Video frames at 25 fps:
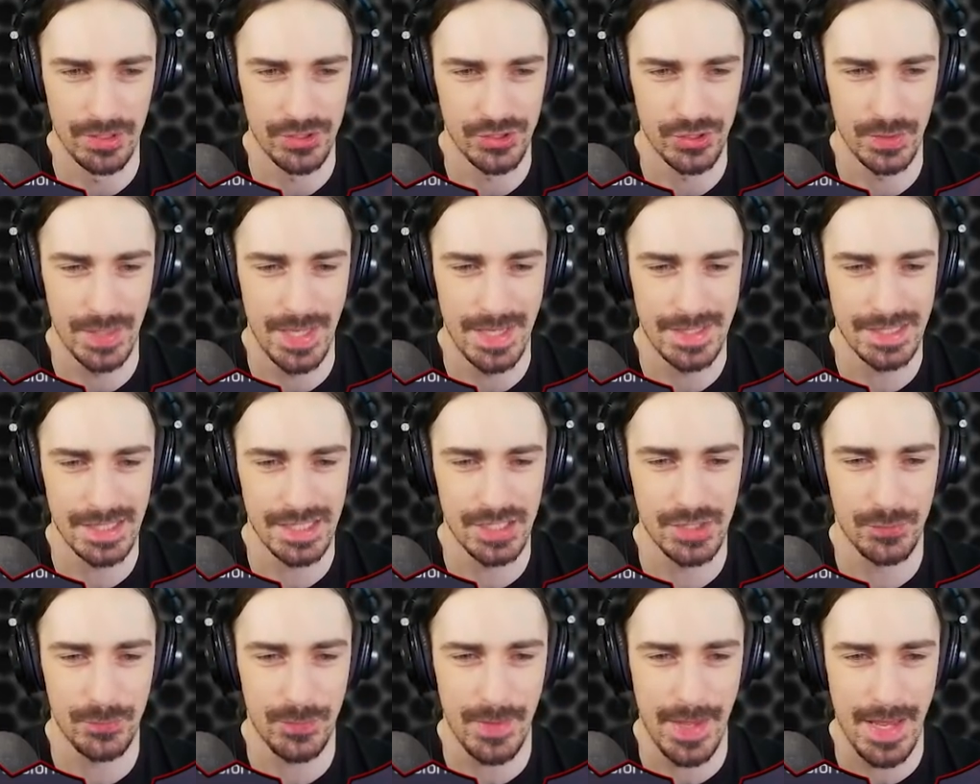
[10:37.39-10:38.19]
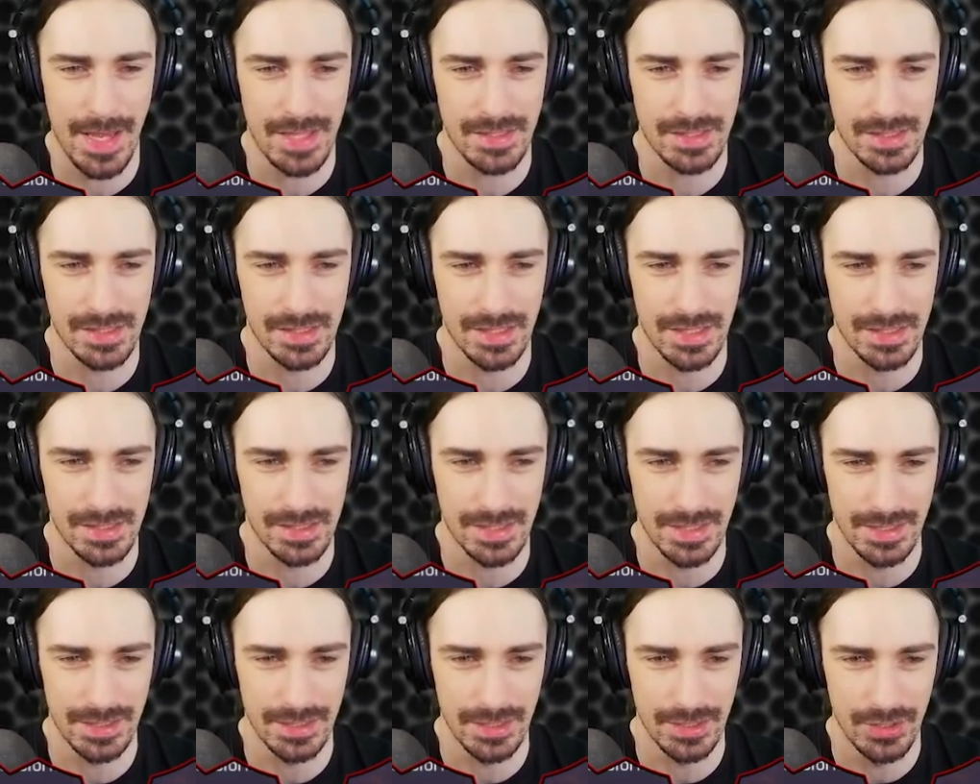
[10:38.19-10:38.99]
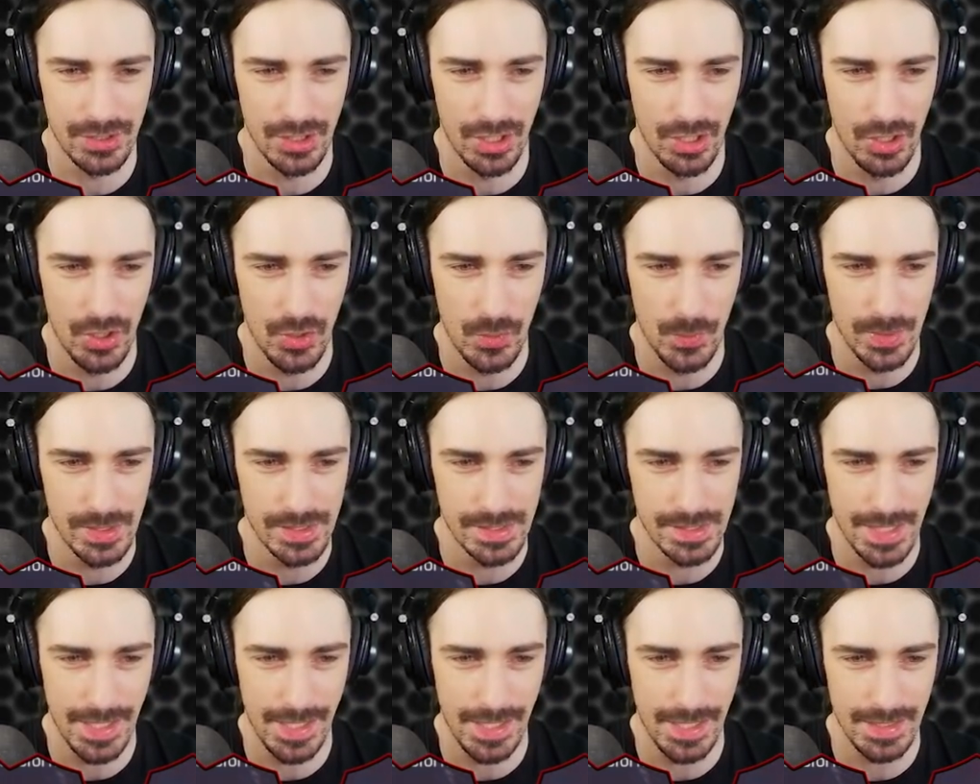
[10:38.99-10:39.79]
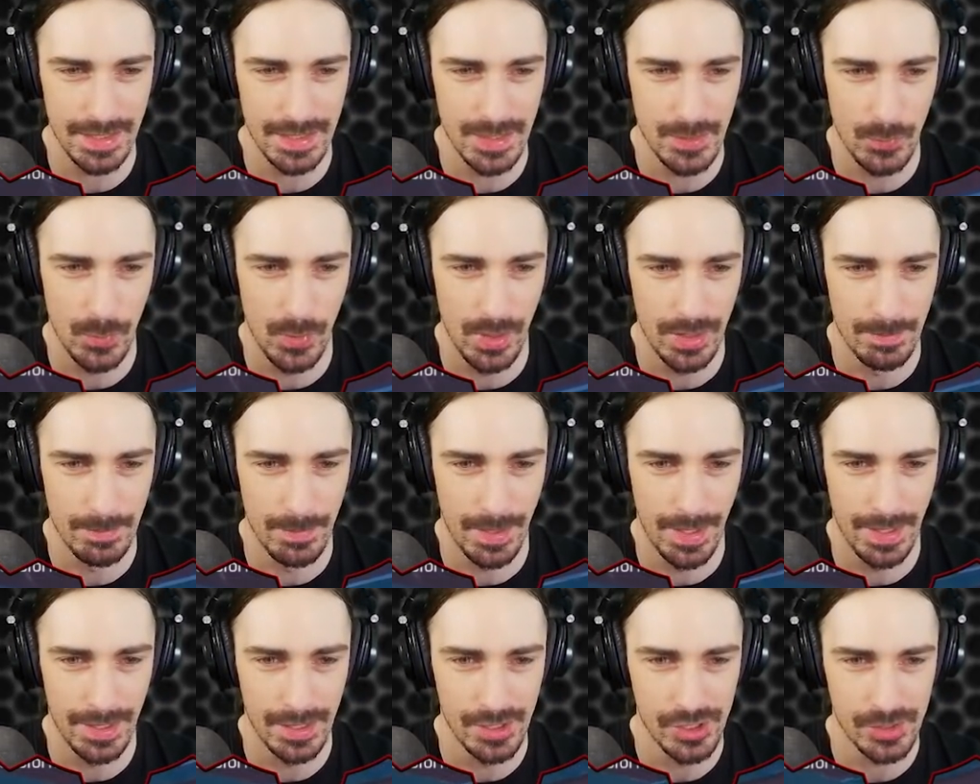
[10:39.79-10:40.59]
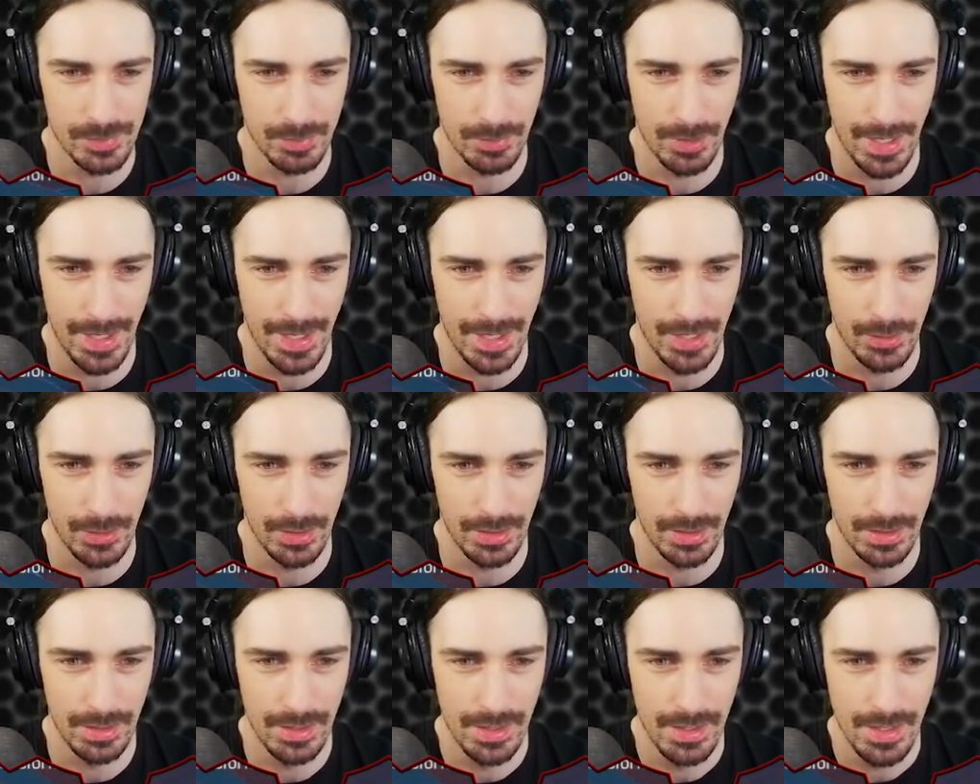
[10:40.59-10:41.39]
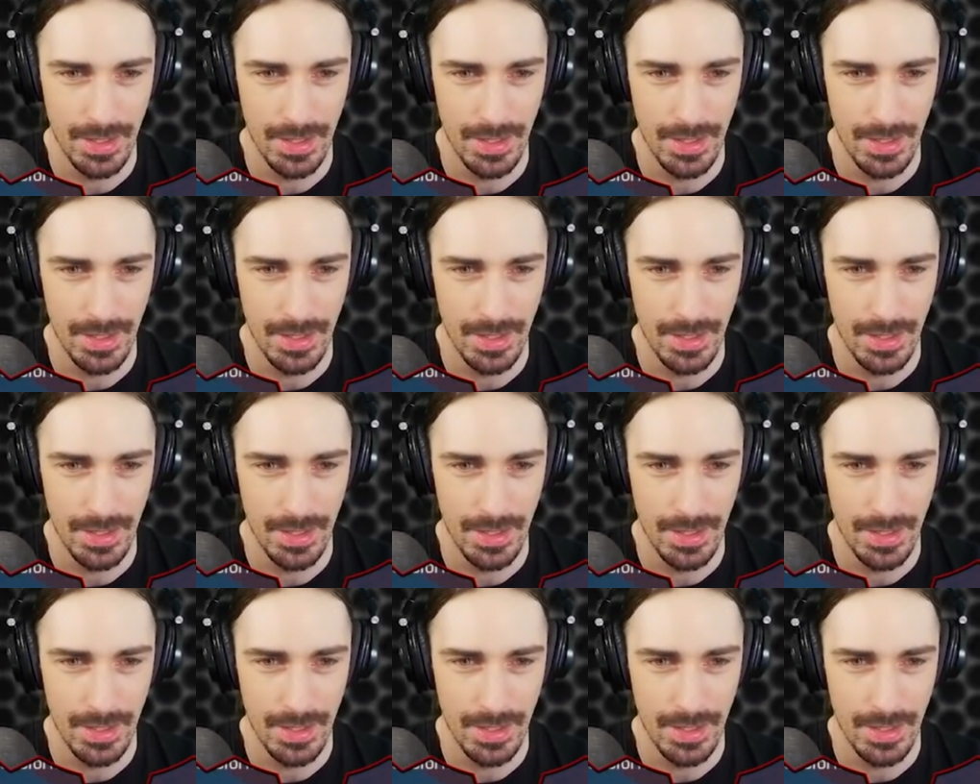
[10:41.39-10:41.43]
So that's as fast as this thing could go was 81 miles per hour.